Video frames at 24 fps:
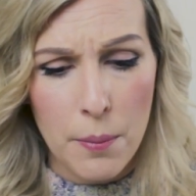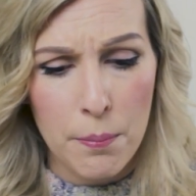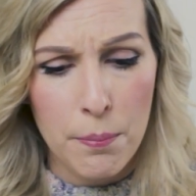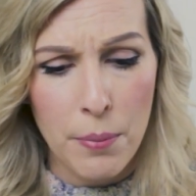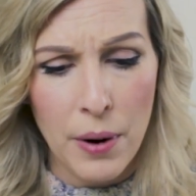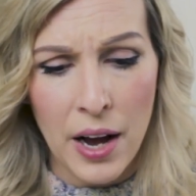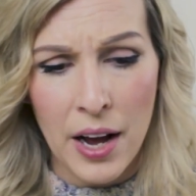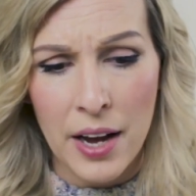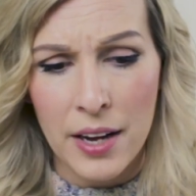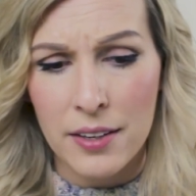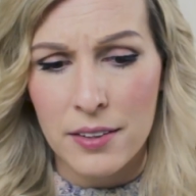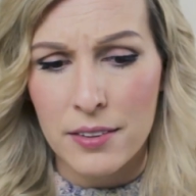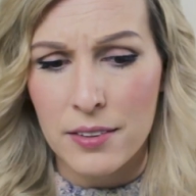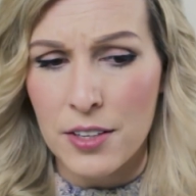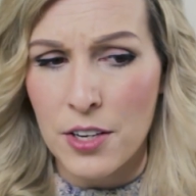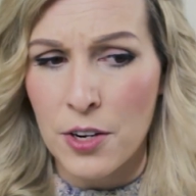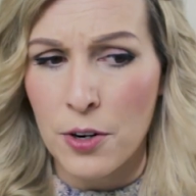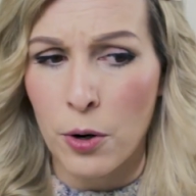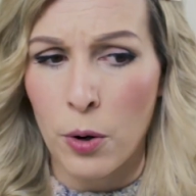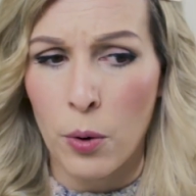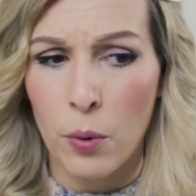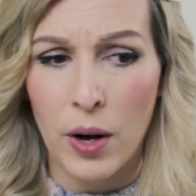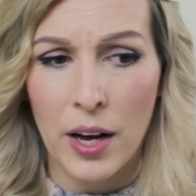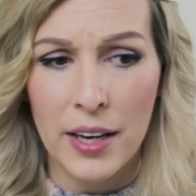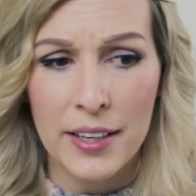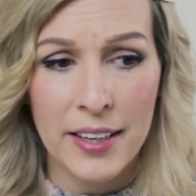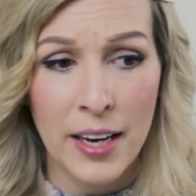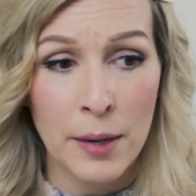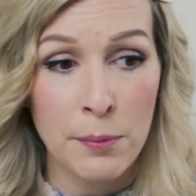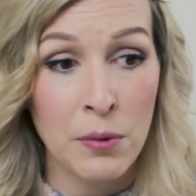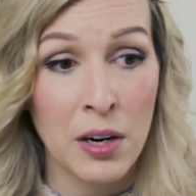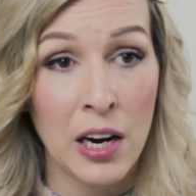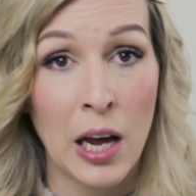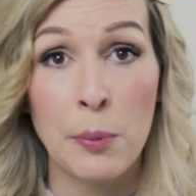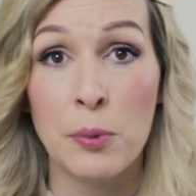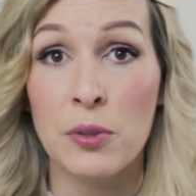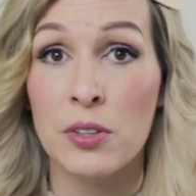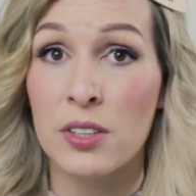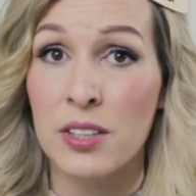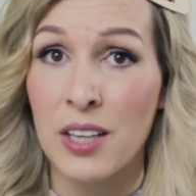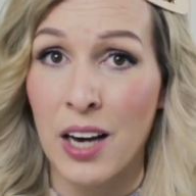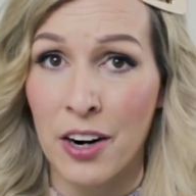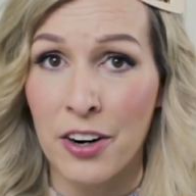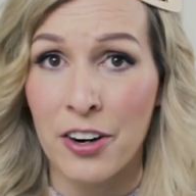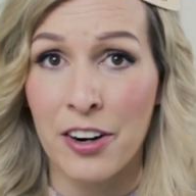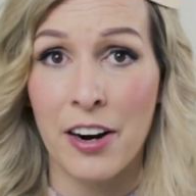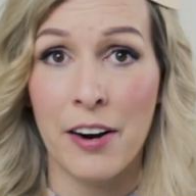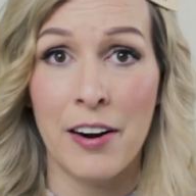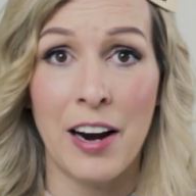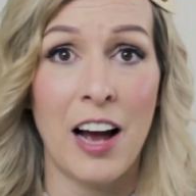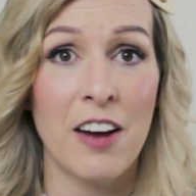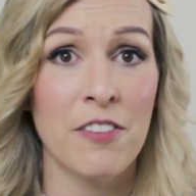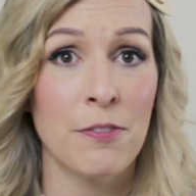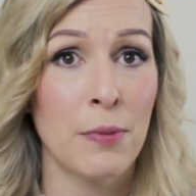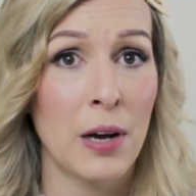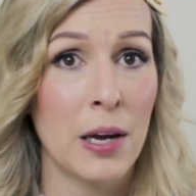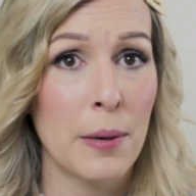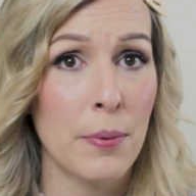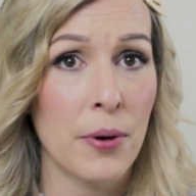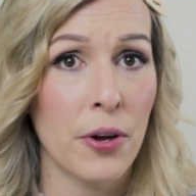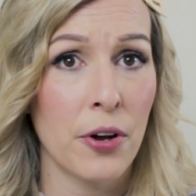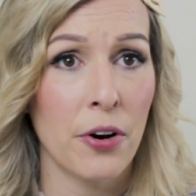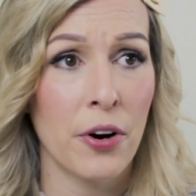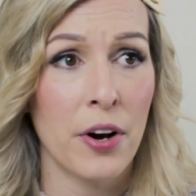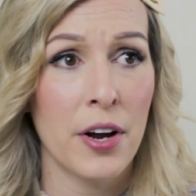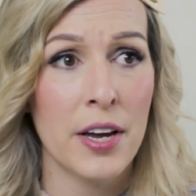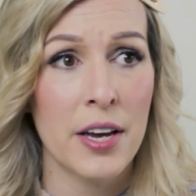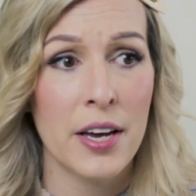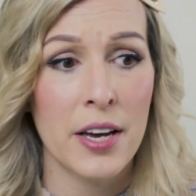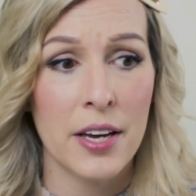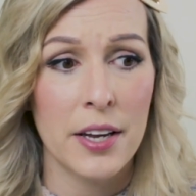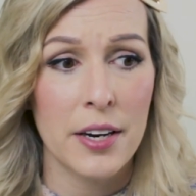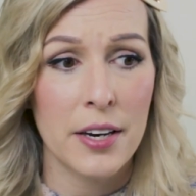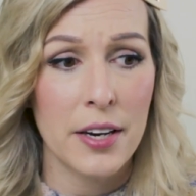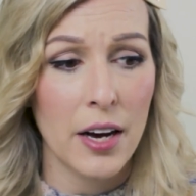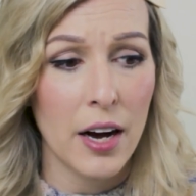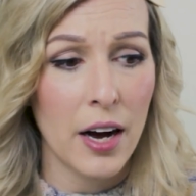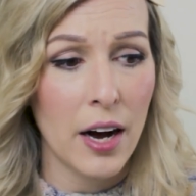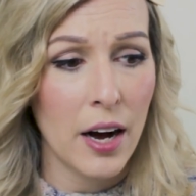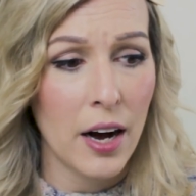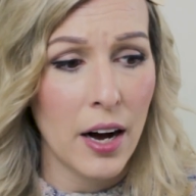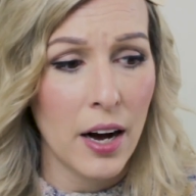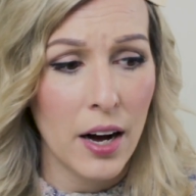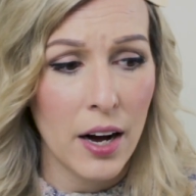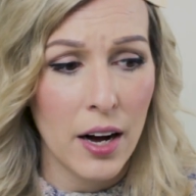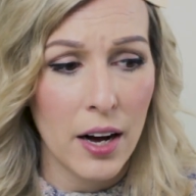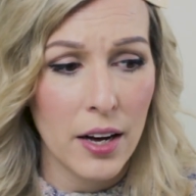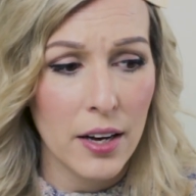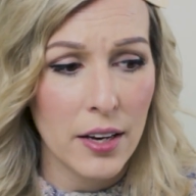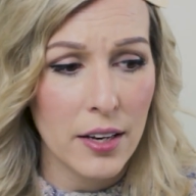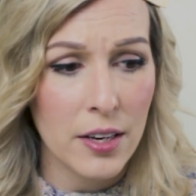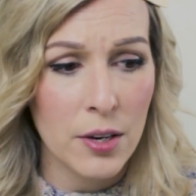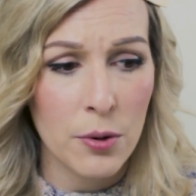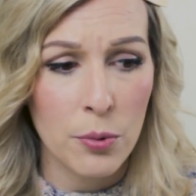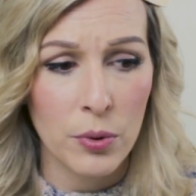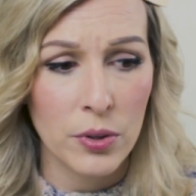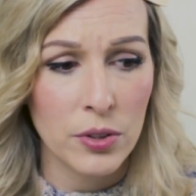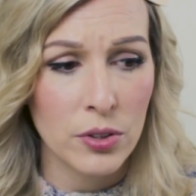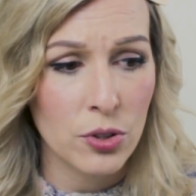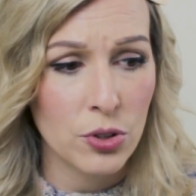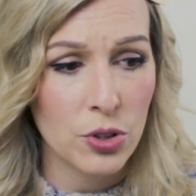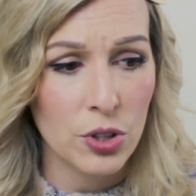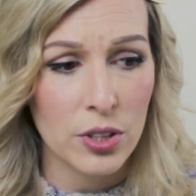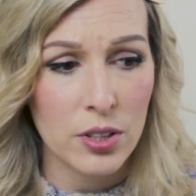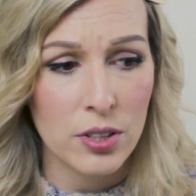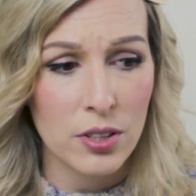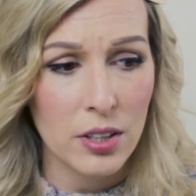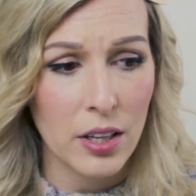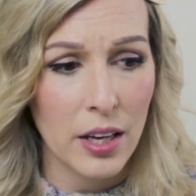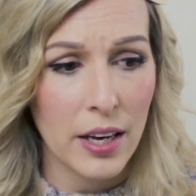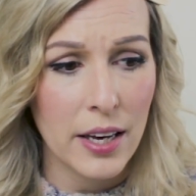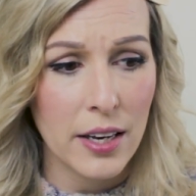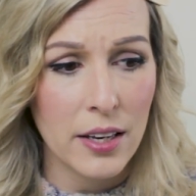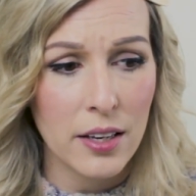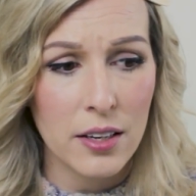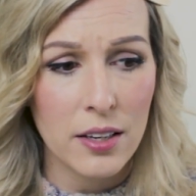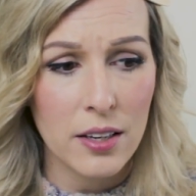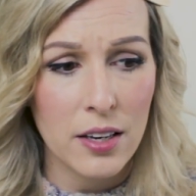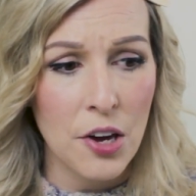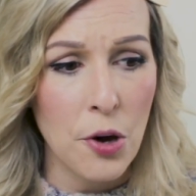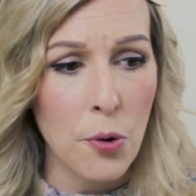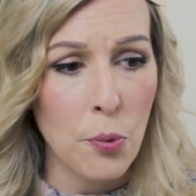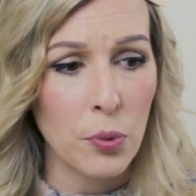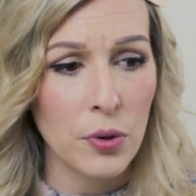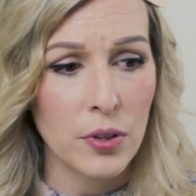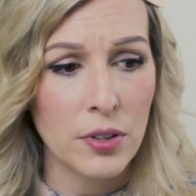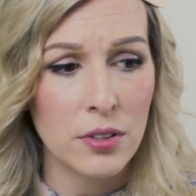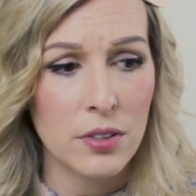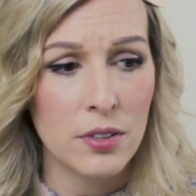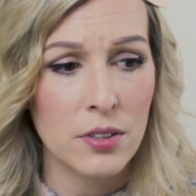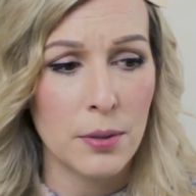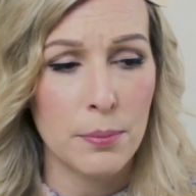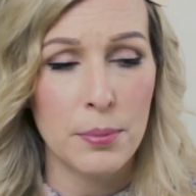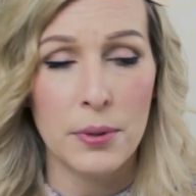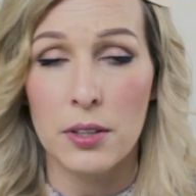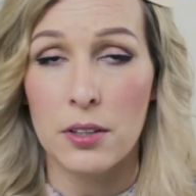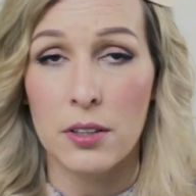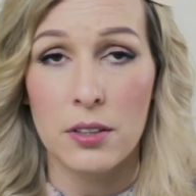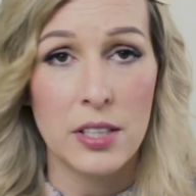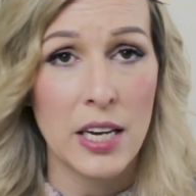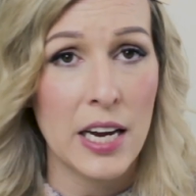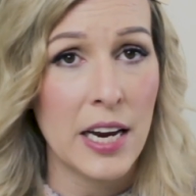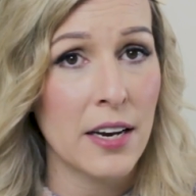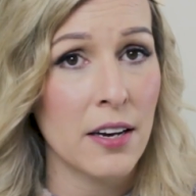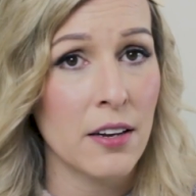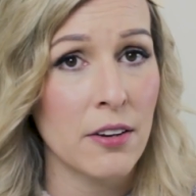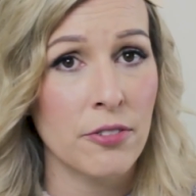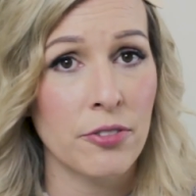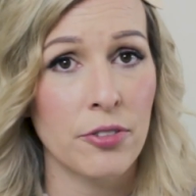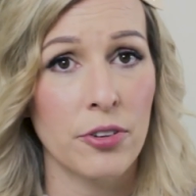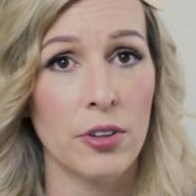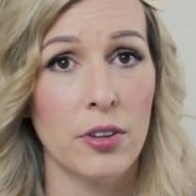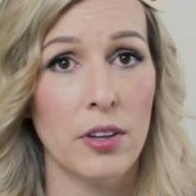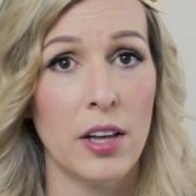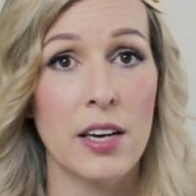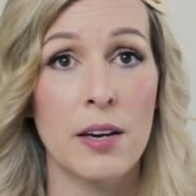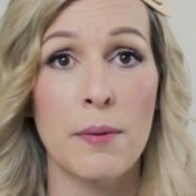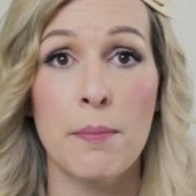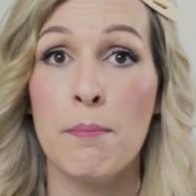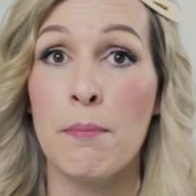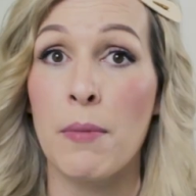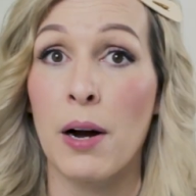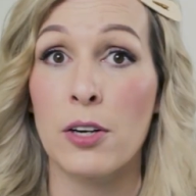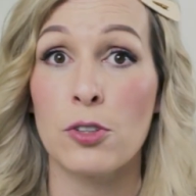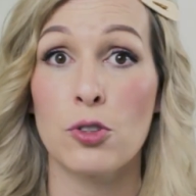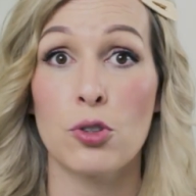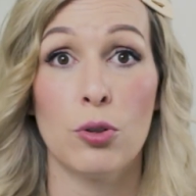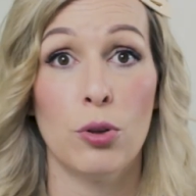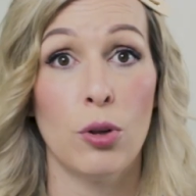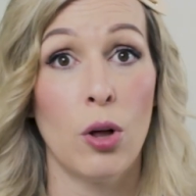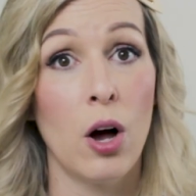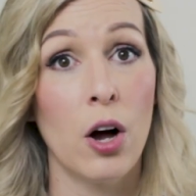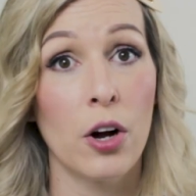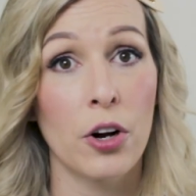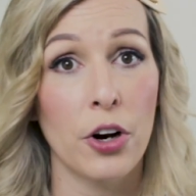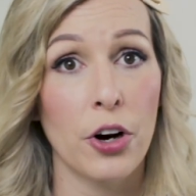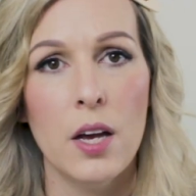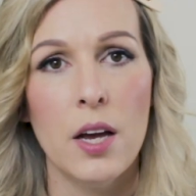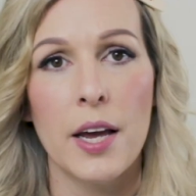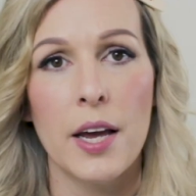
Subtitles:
But, you know, again, when I was younger and had my period, it was just like, it was debilitating for like much longer.